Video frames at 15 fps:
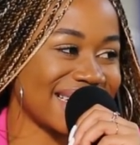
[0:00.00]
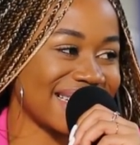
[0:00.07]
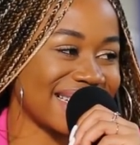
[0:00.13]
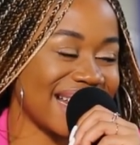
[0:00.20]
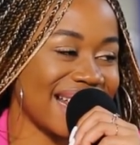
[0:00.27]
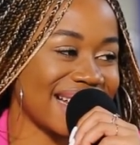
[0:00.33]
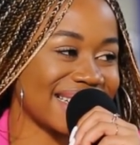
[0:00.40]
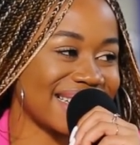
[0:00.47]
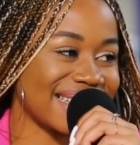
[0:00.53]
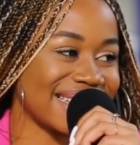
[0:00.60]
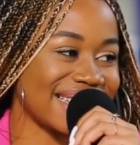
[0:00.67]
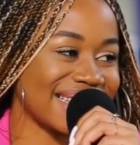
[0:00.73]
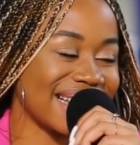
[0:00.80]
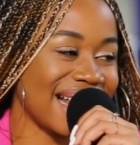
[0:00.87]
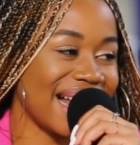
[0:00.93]
Yo.
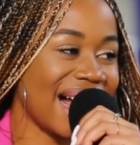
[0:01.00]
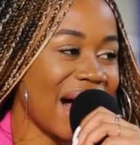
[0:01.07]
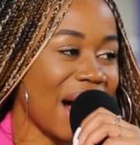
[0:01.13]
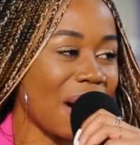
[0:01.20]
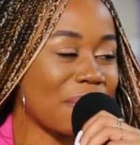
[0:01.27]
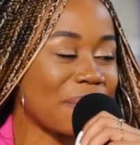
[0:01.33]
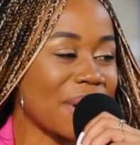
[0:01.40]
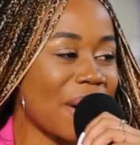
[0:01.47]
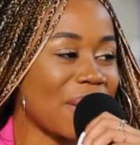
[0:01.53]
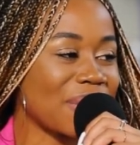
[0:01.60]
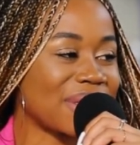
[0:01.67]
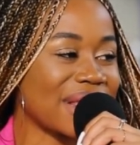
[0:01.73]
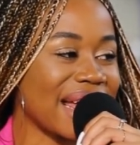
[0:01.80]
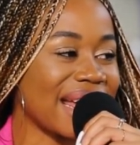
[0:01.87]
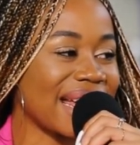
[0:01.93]
You must send a shout out
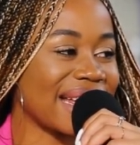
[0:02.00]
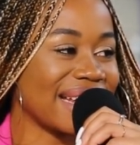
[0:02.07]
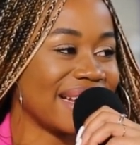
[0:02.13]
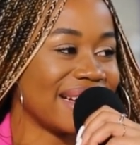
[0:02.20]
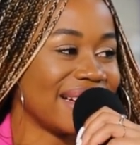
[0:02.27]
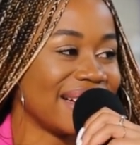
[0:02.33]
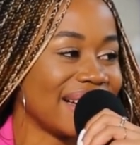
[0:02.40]
to me, ne?